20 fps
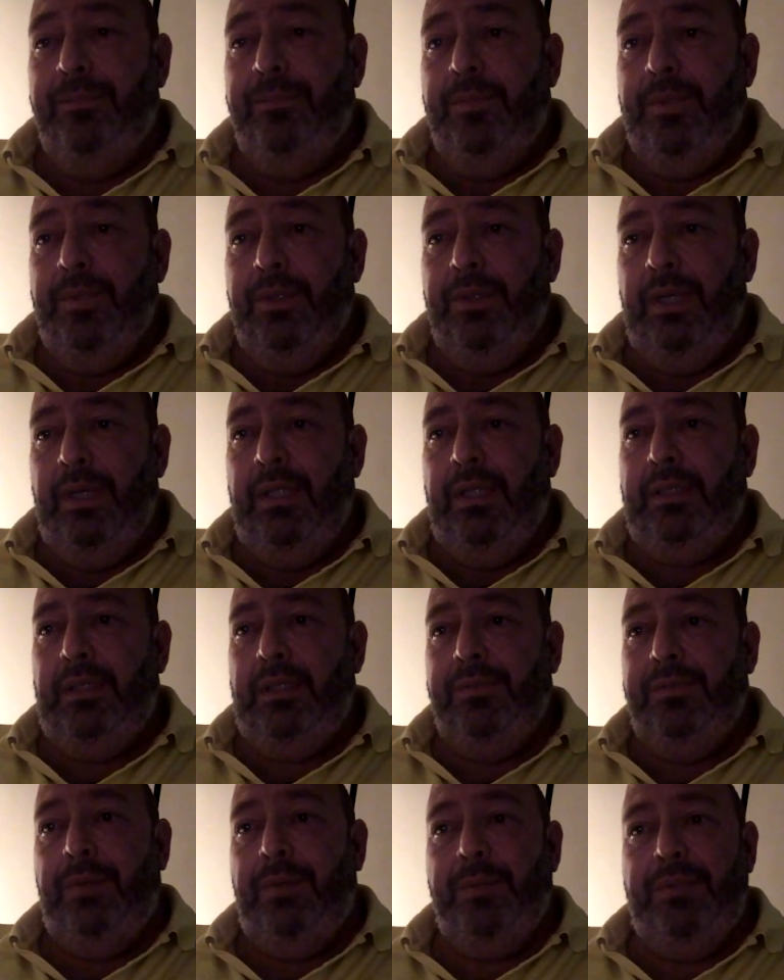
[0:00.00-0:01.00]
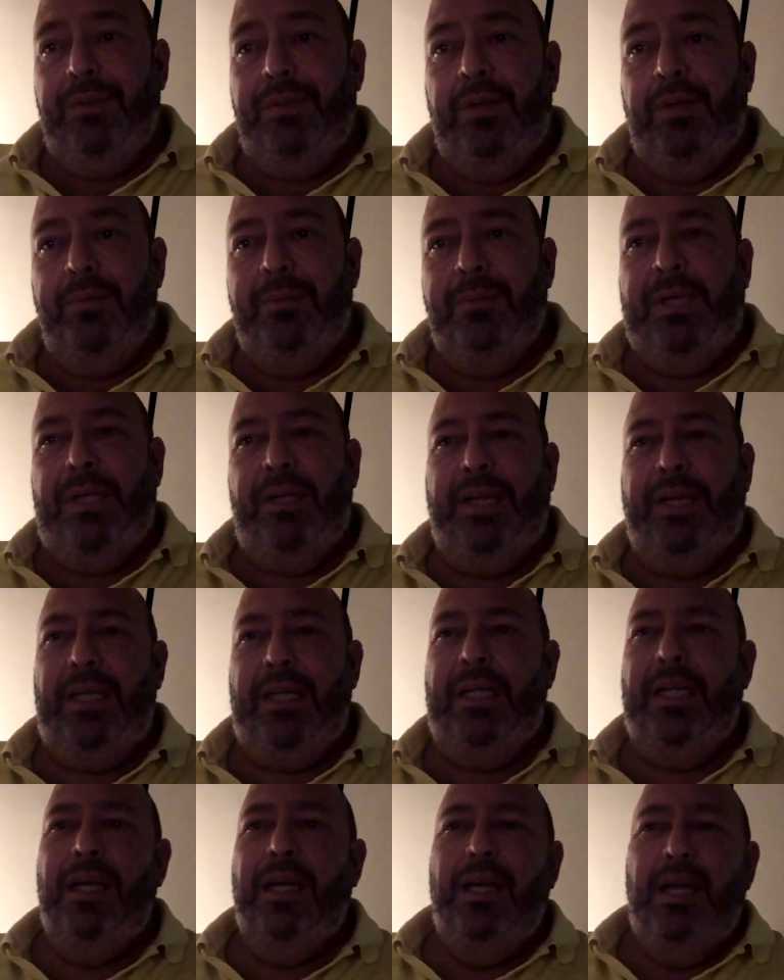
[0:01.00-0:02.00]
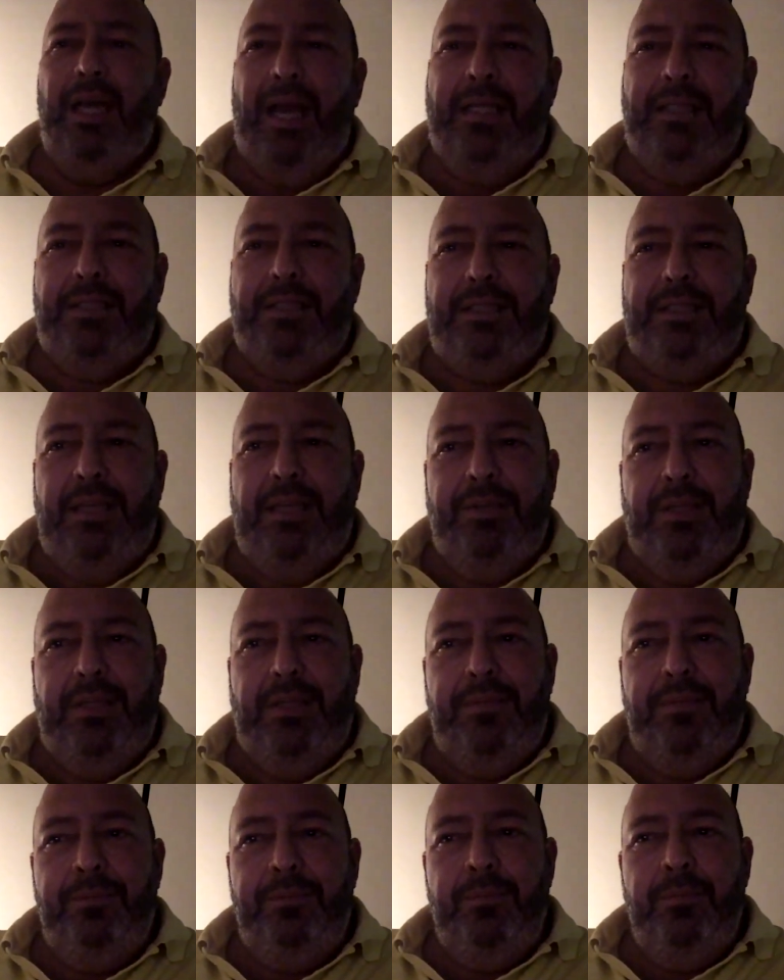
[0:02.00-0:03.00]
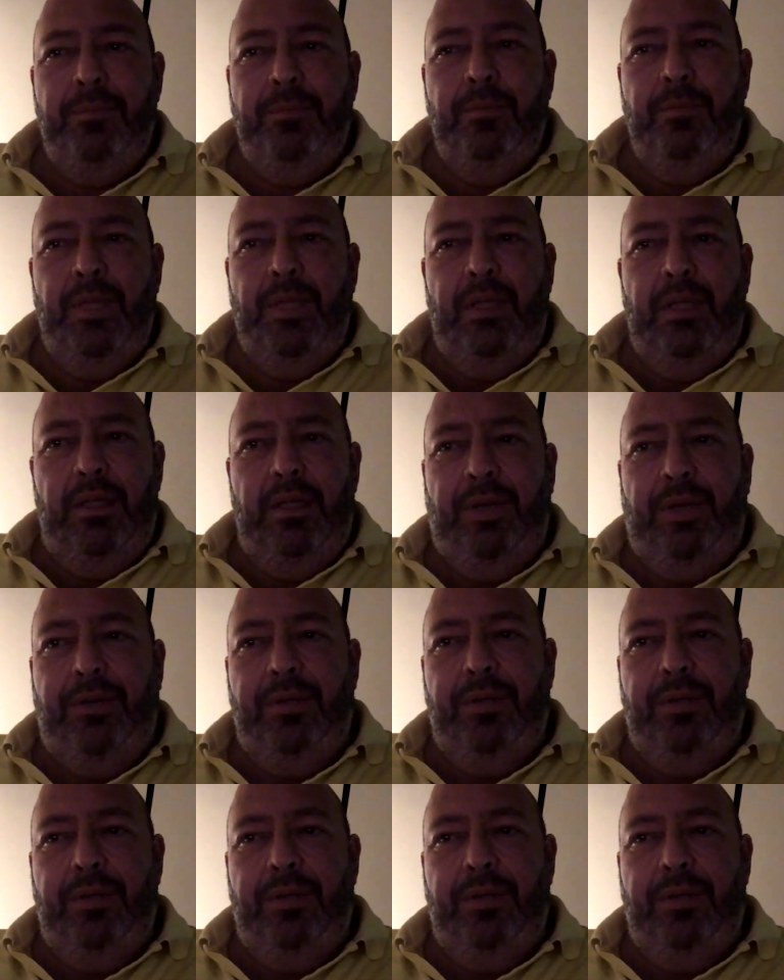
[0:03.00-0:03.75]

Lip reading: right? If I remember correctly, 8-7. You know